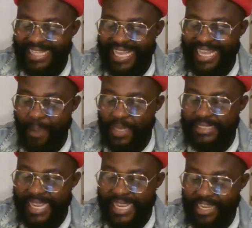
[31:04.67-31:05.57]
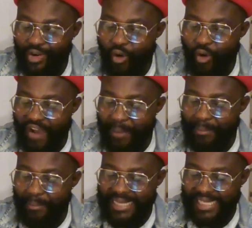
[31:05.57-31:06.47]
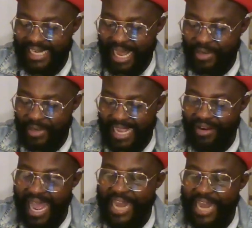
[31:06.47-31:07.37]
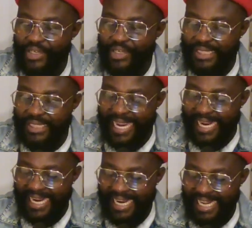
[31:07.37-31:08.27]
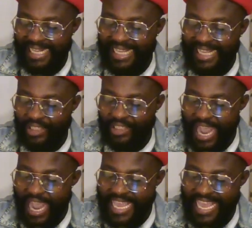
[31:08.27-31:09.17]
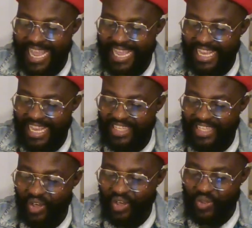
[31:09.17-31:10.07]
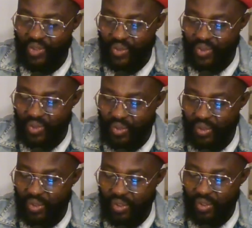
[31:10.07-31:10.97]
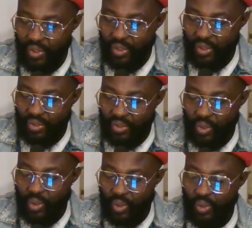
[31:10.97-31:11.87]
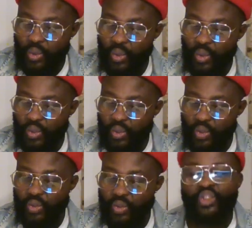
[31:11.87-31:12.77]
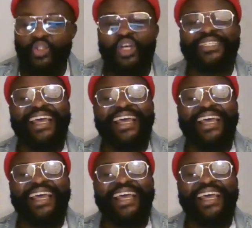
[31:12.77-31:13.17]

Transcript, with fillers: they have been taking over Mazi Nnamdi Kanu, and you think that we are here just to just